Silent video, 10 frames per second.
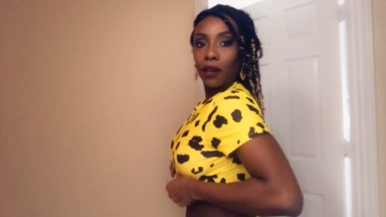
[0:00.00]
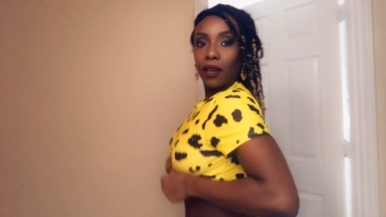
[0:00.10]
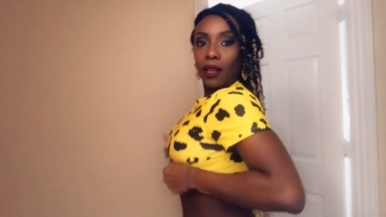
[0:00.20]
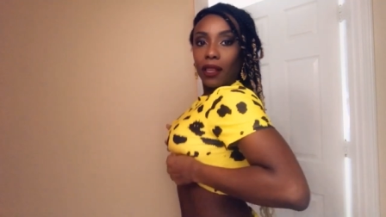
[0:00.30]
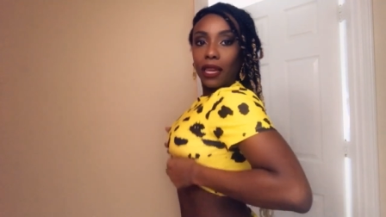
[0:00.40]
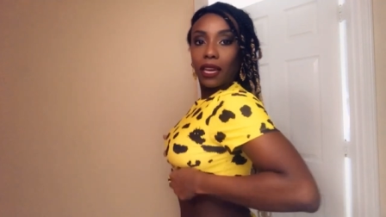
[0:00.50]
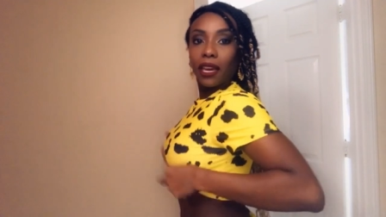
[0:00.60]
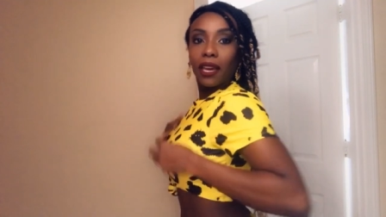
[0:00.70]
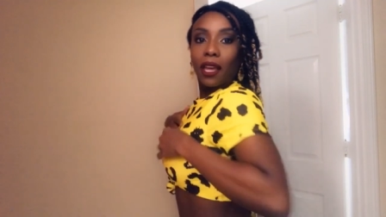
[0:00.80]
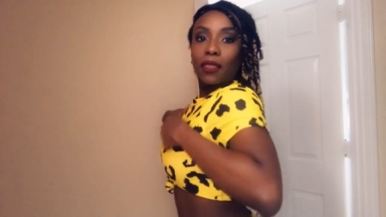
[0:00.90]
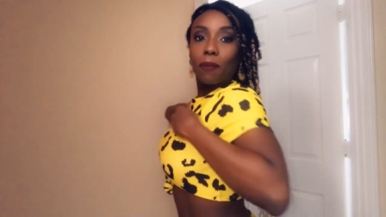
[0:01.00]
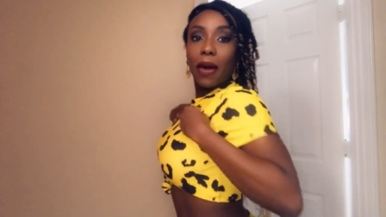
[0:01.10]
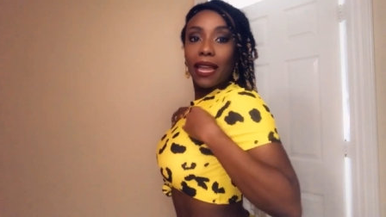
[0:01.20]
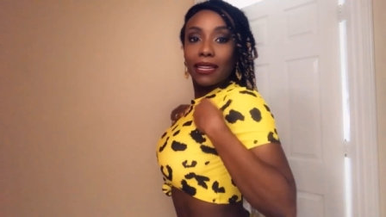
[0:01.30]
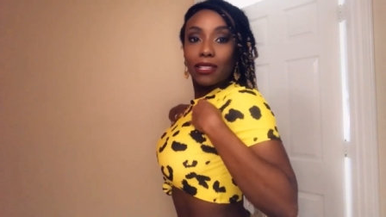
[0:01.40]
Like the
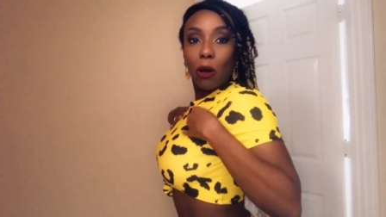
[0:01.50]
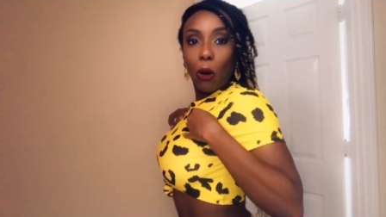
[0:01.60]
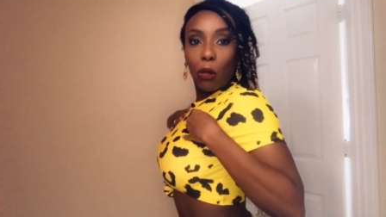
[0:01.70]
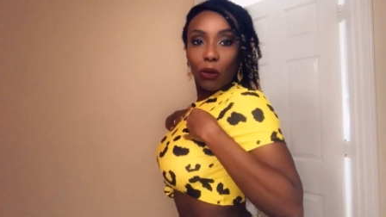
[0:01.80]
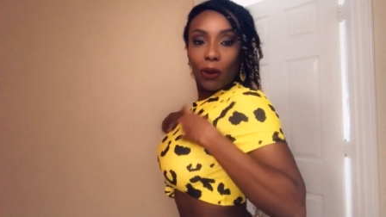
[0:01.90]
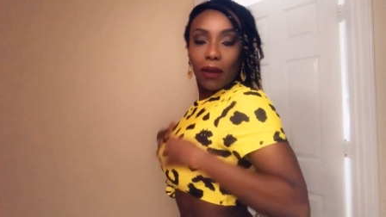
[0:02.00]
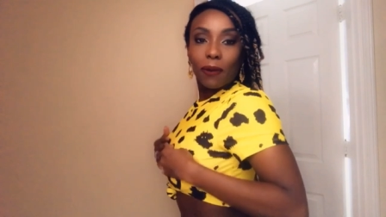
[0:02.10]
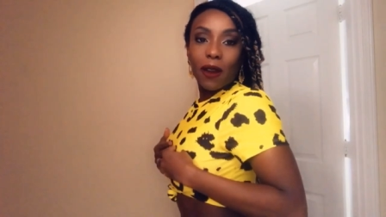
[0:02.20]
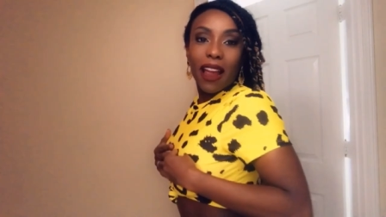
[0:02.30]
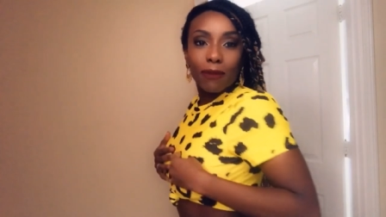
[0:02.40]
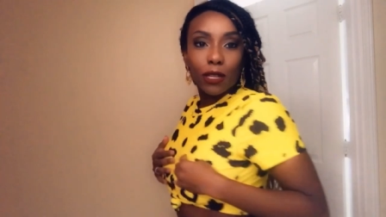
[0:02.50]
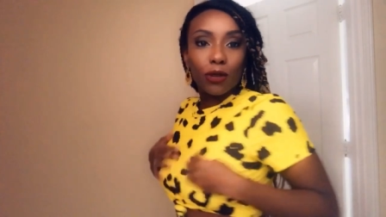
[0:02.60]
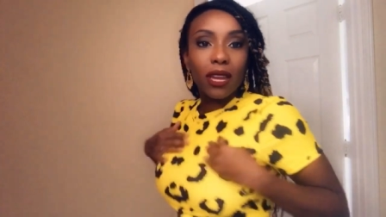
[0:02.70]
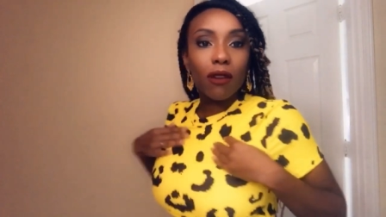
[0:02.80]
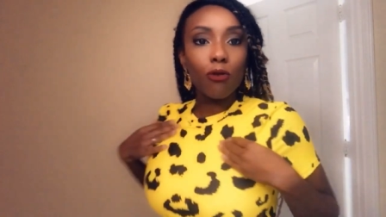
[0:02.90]
padding's all the way up here. I mean, you
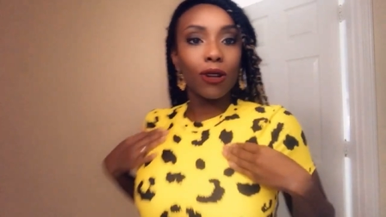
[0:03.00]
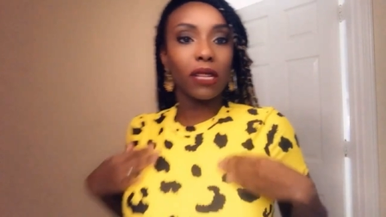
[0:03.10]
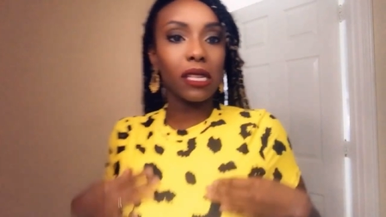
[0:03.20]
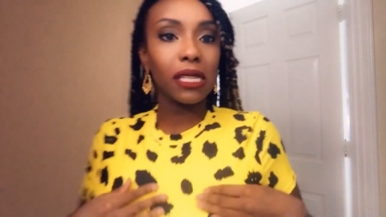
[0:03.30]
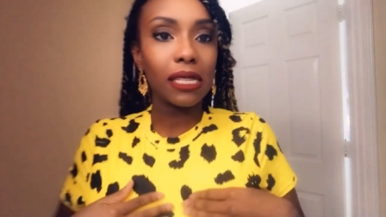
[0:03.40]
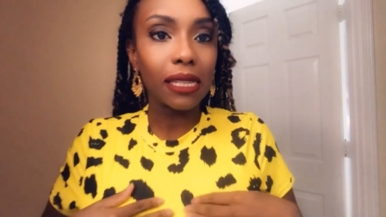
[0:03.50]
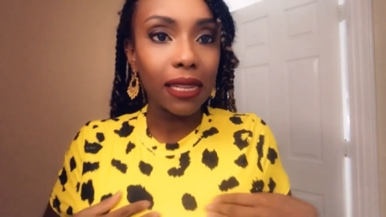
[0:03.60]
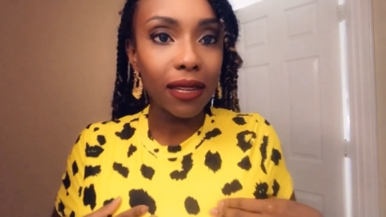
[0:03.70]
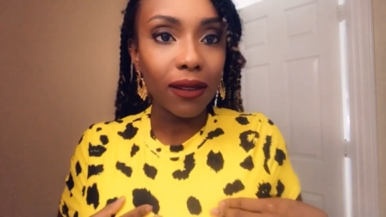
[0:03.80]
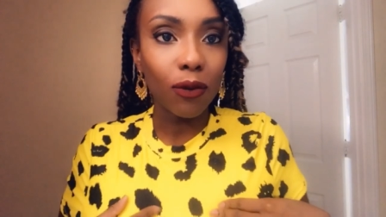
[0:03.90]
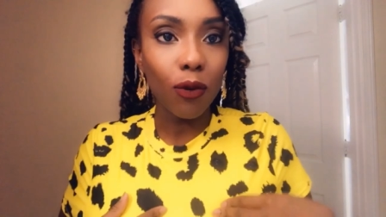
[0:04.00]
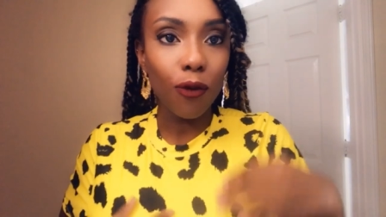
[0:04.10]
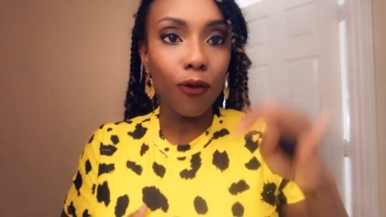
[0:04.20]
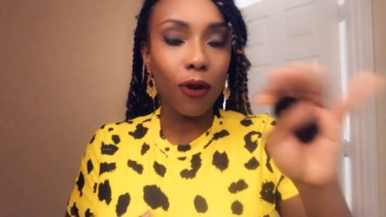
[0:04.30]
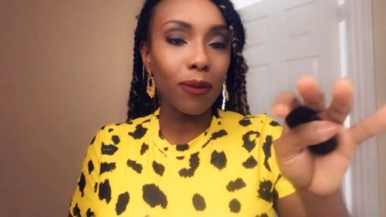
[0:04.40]
can't really see it
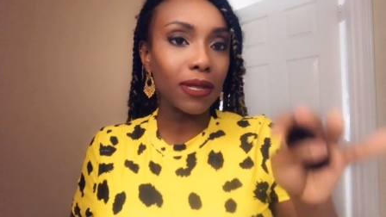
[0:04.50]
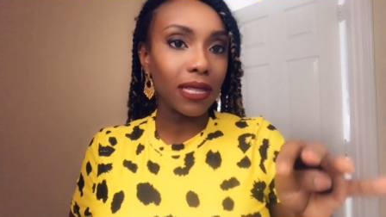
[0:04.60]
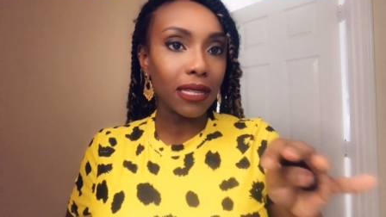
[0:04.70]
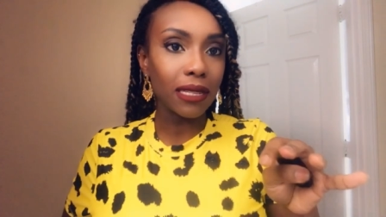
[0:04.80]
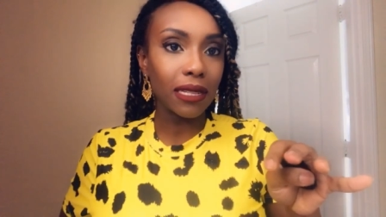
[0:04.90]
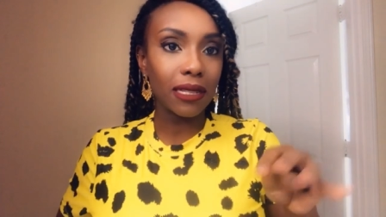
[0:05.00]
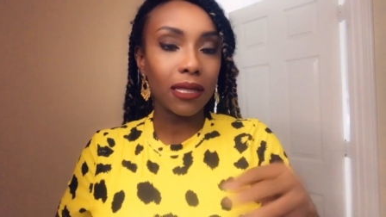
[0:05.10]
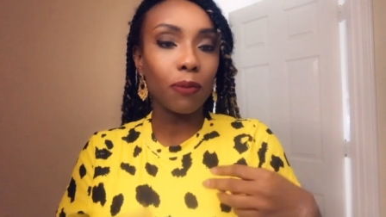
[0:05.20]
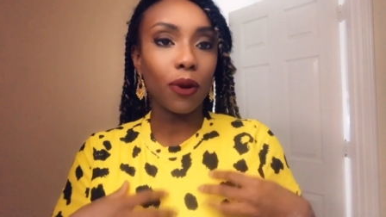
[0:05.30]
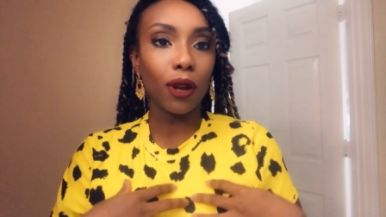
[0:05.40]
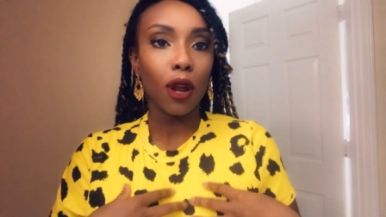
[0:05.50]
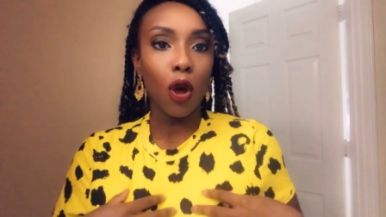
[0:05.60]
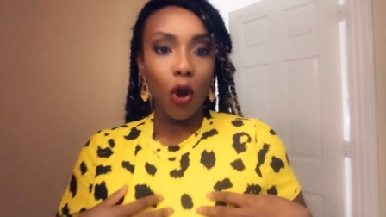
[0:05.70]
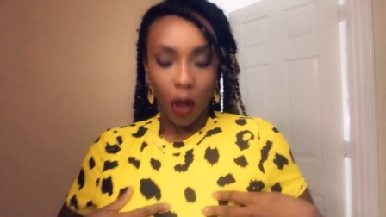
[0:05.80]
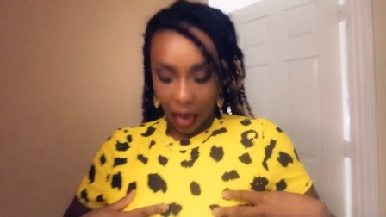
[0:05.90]
from a distance, but
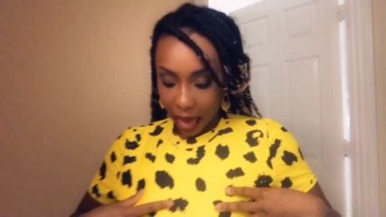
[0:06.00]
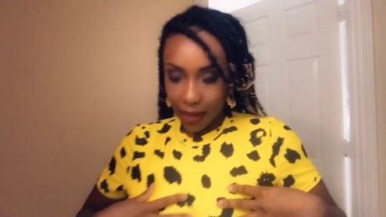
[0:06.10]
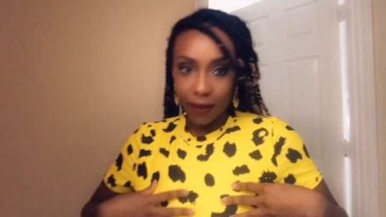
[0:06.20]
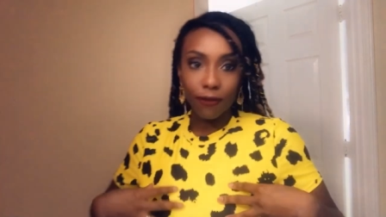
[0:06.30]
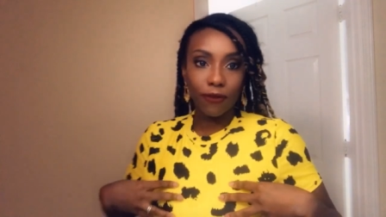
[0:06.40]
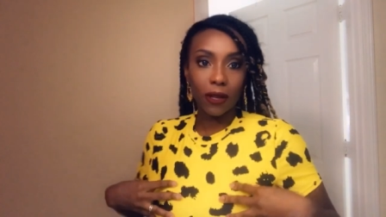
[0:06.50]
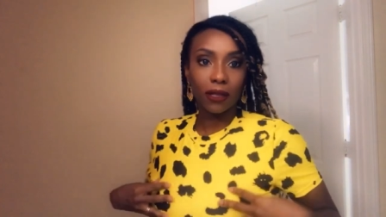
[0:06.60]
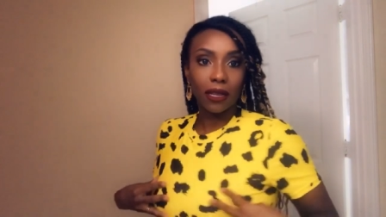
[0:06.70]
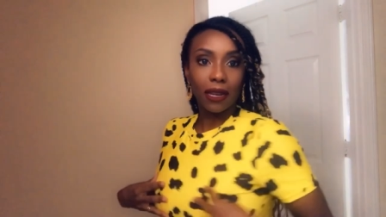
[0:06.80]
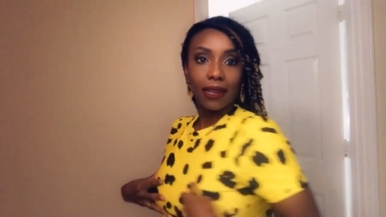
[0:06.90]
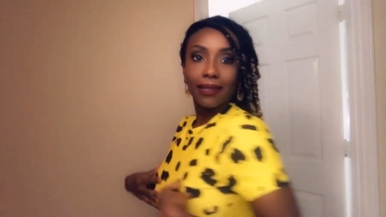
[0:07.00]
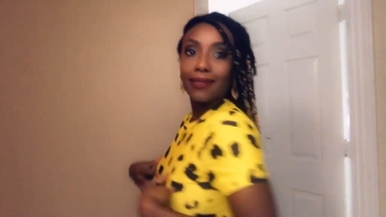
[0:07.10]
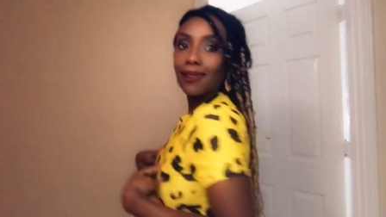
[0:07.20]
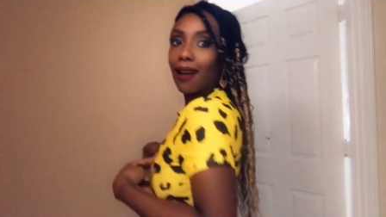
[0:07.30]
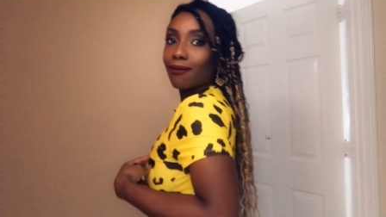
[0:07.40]
I can feel it and it's
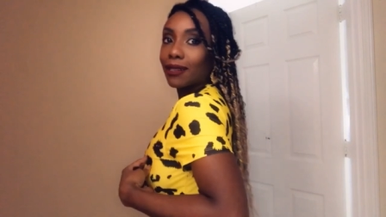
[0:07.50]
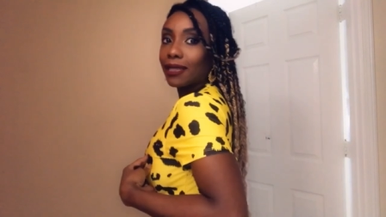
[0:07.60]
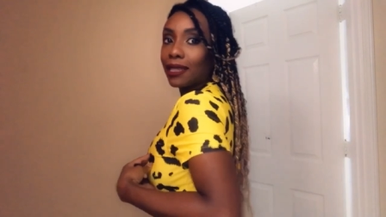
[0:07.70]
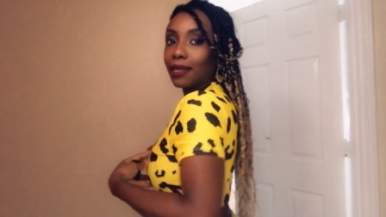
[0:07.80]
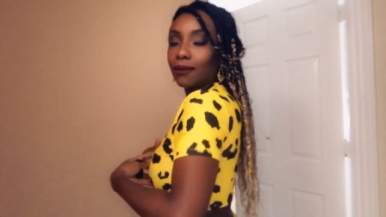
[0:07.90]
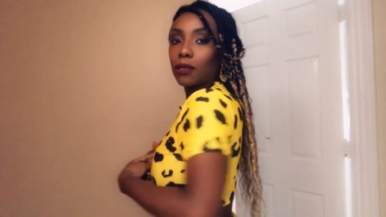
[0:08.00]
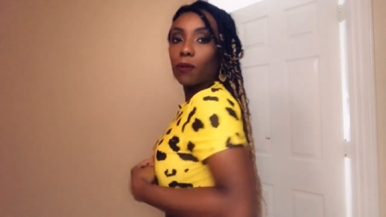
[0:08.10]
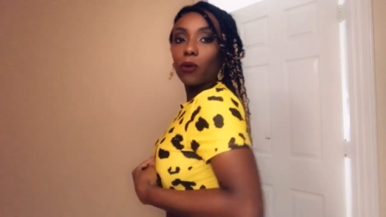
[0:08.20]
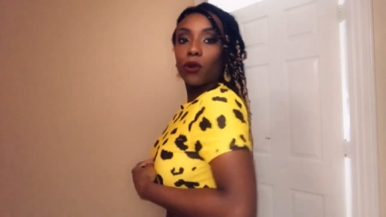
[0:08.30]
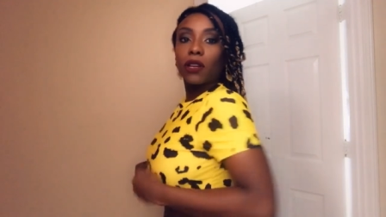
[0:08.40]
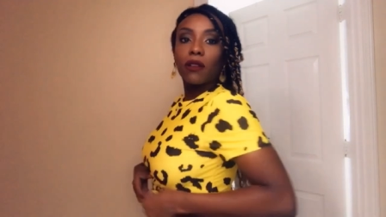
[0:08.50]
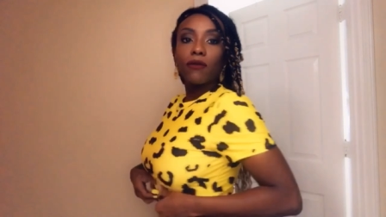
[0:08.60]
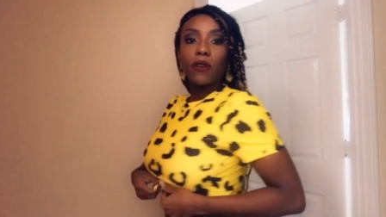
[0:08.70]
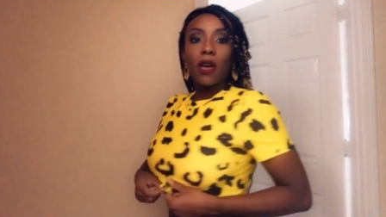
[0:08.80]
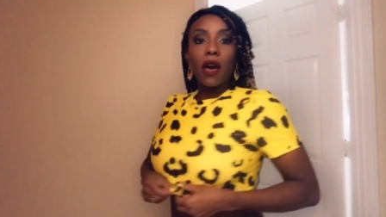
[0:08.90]
not really supportive.
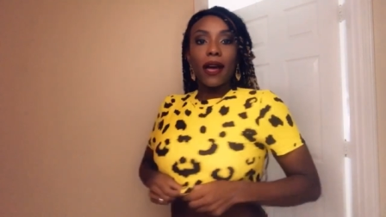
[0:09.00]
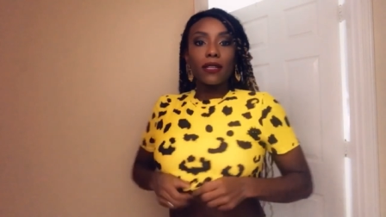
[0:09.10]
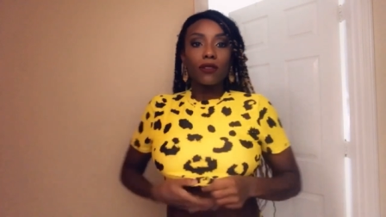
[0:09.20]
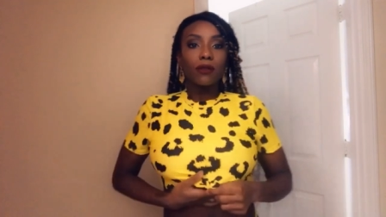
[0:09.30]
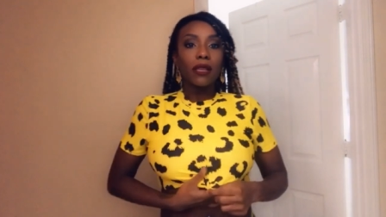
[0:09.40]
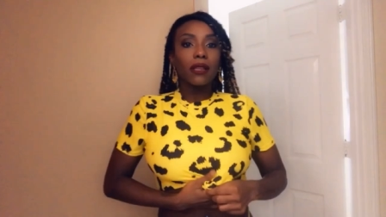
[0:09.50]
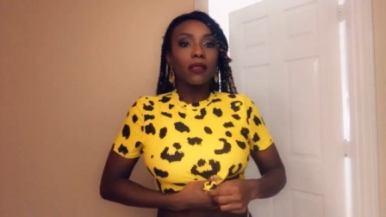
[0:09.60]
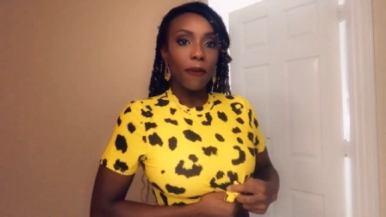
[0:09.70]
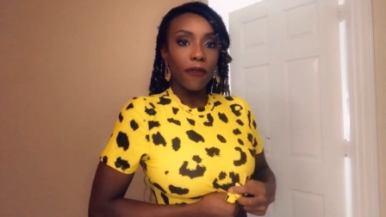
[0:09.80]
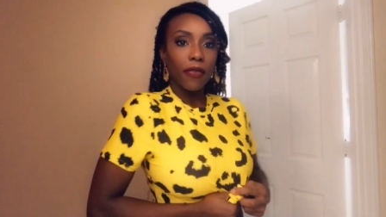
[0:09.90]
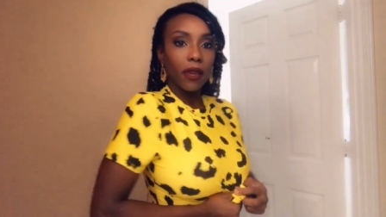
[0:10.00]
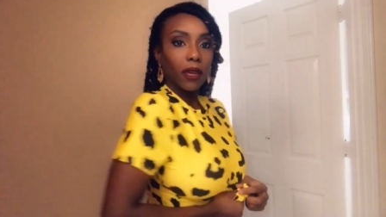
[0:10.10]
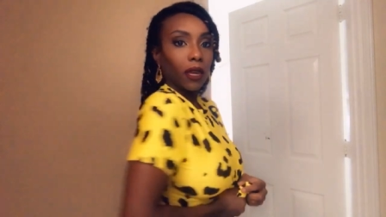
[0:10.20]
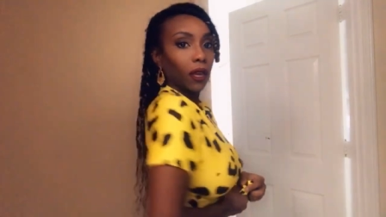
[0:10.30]
I do like this thingy